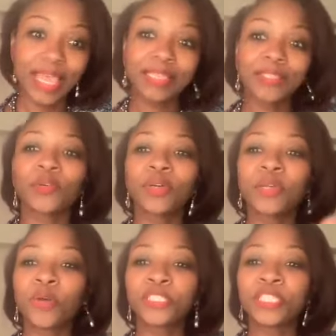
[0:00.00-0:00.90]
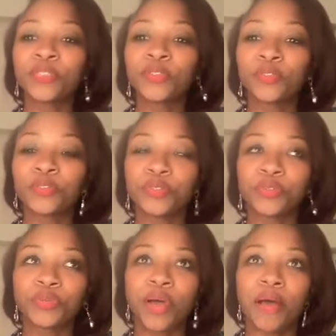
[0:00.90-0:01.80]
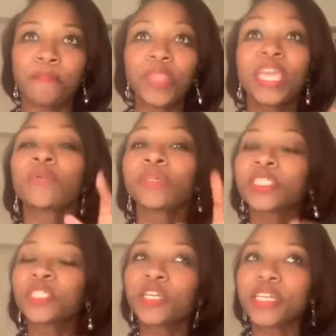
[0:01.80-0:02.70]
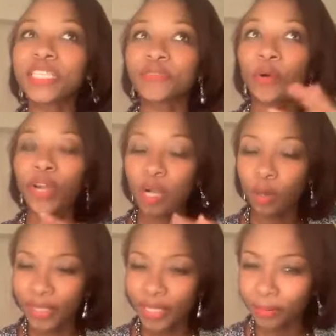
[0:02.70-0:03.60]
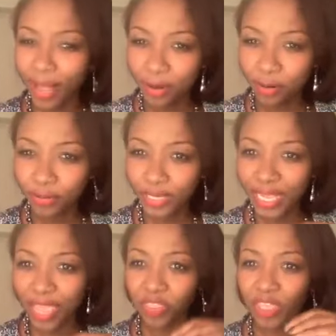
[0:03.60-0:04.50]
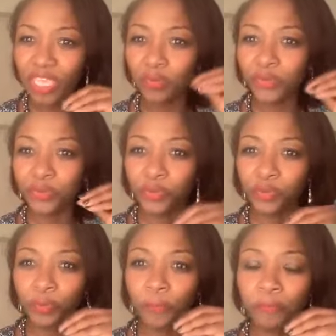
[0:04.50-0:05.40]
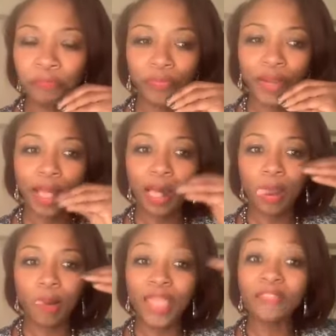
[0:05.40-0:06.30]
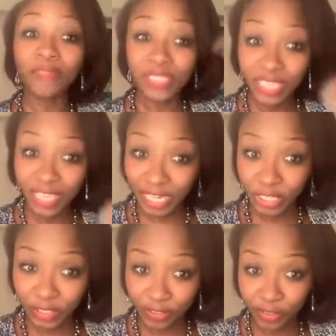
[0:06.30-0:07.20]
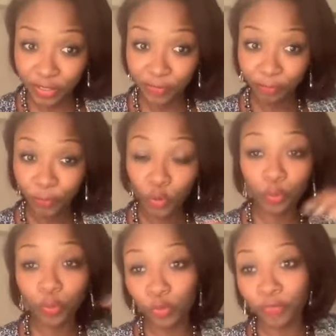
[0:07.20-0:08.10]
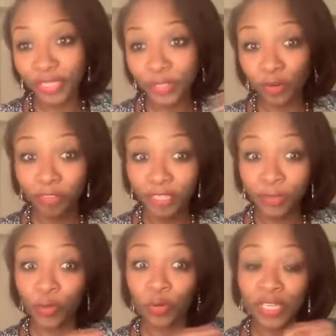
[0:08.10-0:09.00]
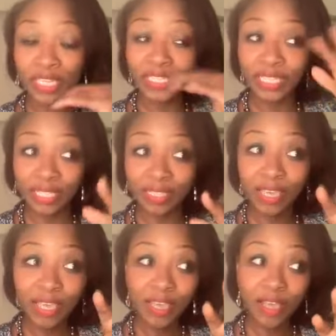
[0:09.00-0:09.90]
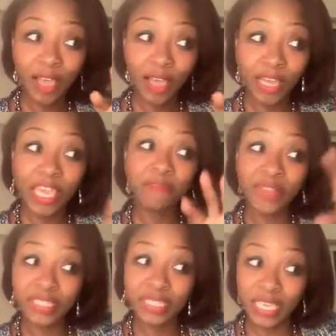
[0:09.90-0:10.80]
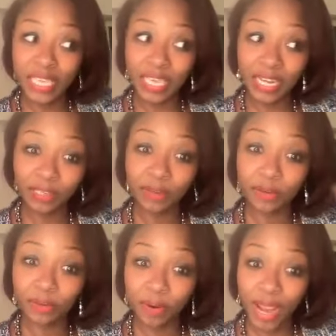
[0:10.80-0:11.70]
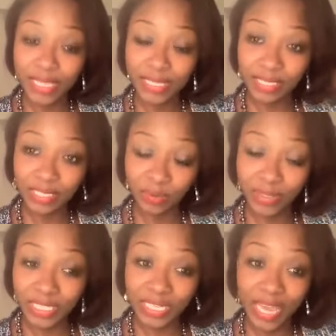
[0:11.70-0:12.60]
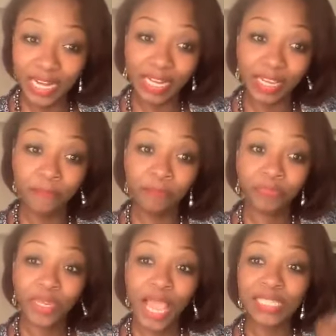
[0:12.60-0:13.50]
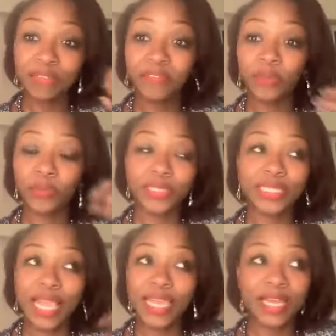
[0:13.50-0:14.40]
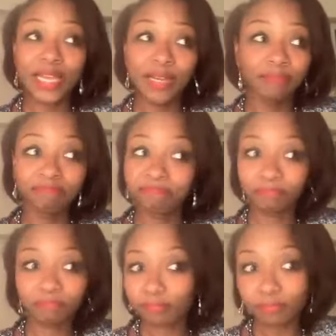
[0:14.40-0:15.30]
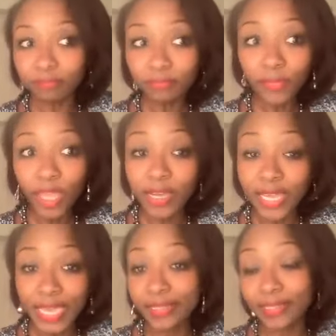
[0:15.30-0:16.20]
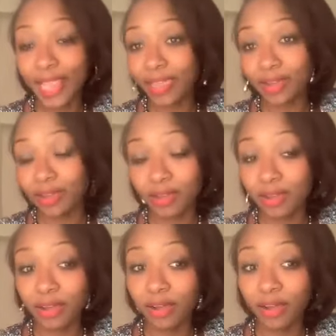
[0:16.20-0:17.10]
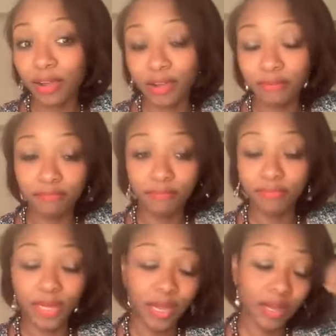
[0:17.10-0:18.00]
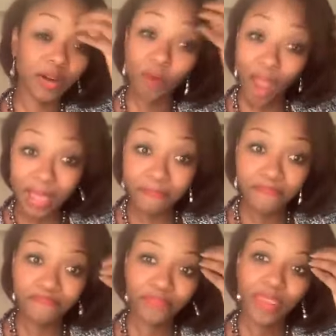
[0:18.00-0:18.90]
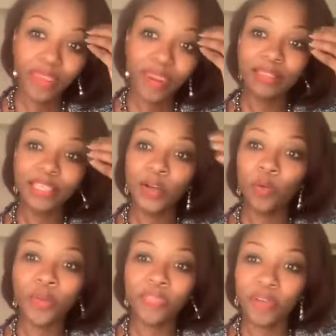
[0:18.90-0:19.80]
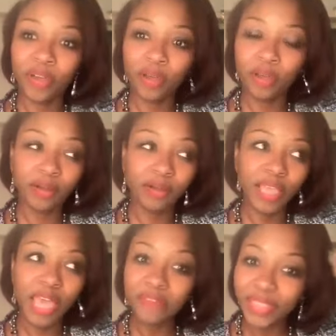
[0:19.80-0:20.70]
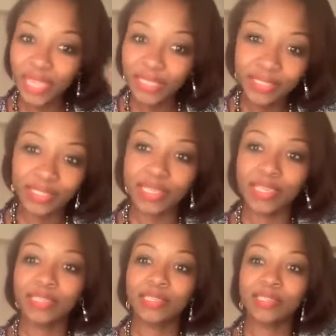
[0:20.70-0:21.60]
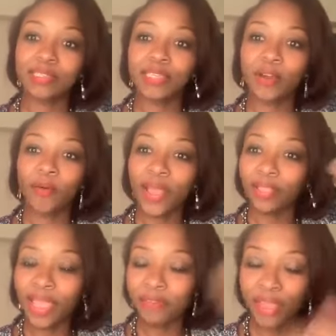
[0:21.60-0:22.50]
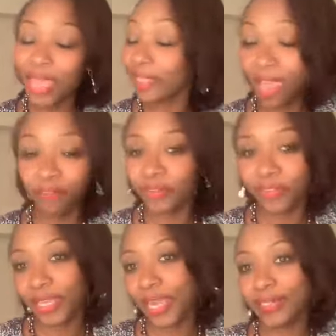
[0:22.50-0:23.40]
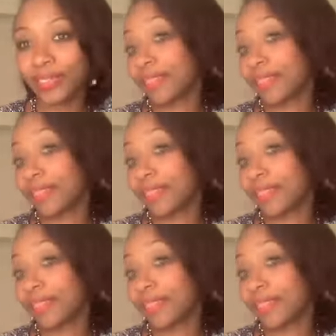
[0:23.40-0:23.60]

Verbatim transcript: And so he wanted to do, um, he was a journalist for criminal matters. And I think he would do uh, investigations mm-hmm. to prove this mm-hmm. or this. So he did, uh, he investigated Christ, Christianity as if it was like a, um, a case, like a, a, a crime, and you know, with the evidences, you know, and ev- and everything else.